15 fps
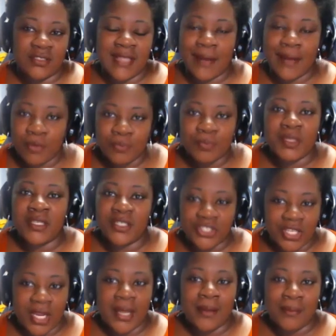That would be a
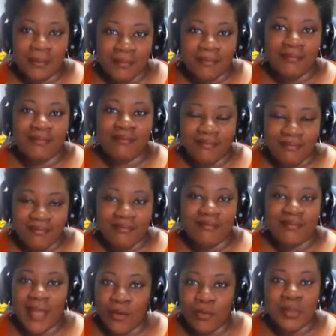shame.
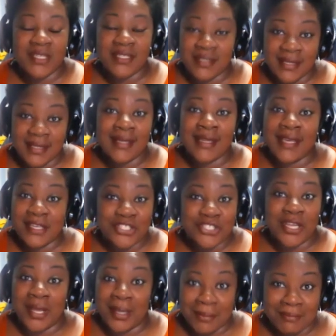That would be a sin and a
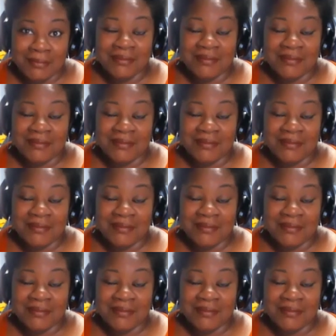shame.